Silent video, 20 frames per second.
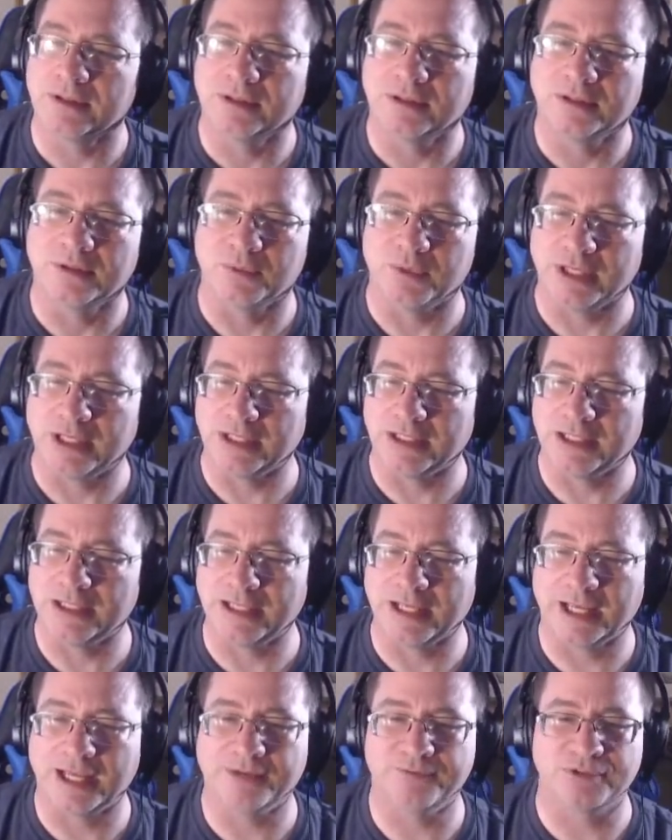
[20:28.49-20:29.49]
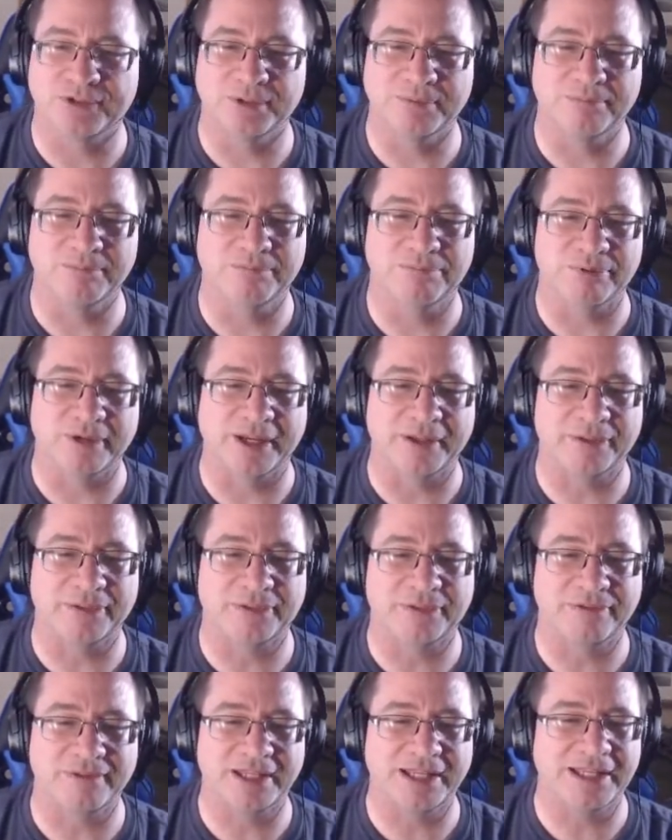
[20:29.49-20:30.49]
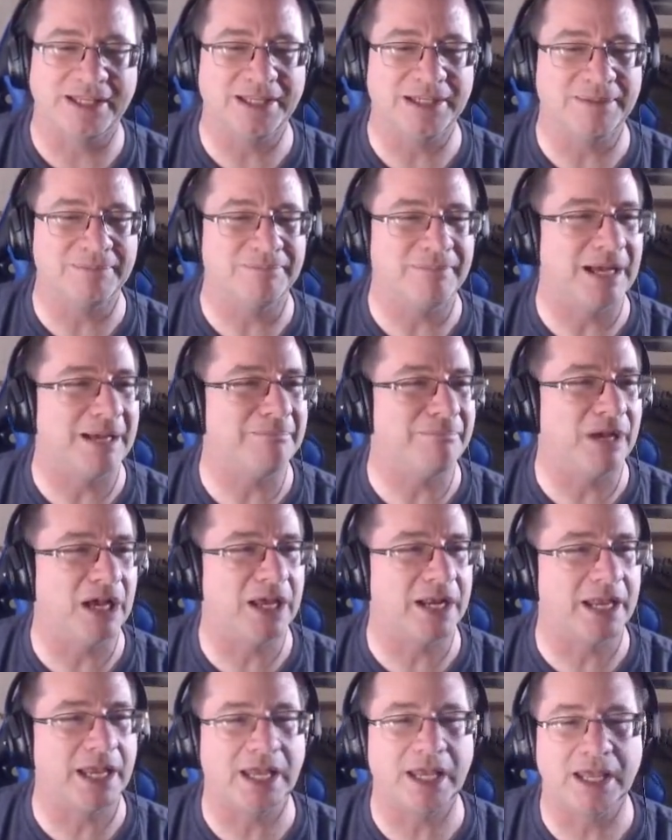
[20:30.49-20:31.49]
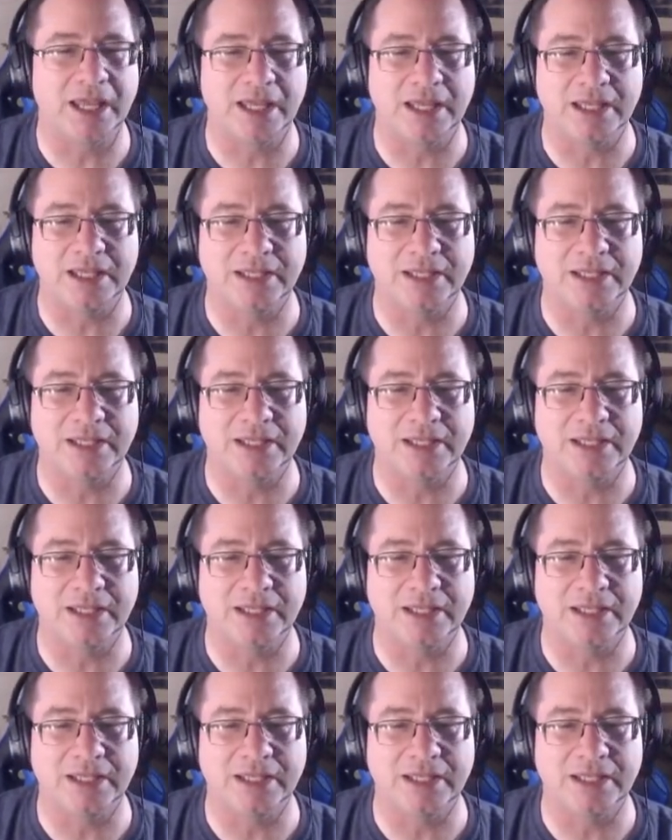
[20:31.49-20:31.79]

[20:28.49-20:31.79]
We need to have some breath in my body.